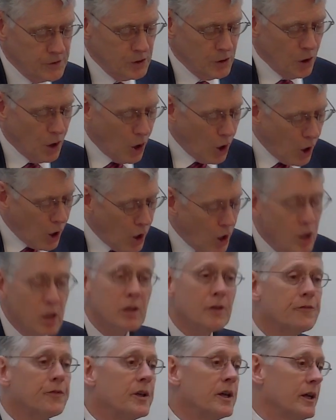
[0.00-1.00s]
All
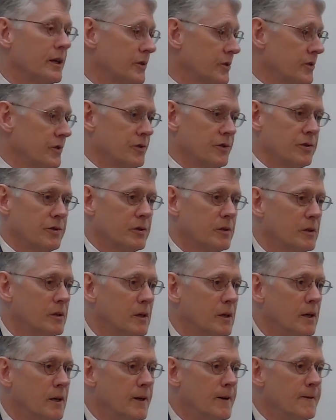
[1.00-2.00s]
of this
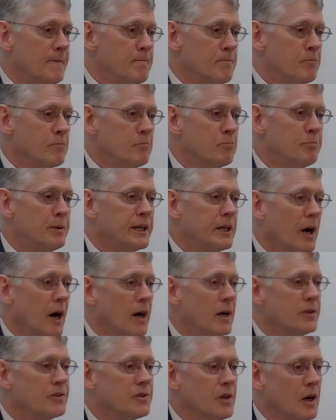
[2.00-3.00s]

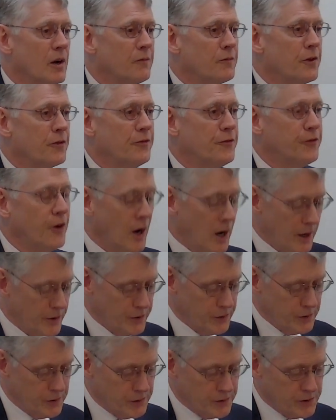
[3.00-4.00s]
because of the
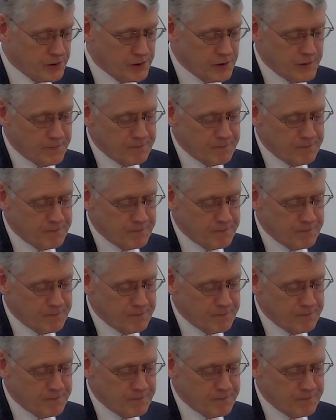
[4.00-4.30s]
Father's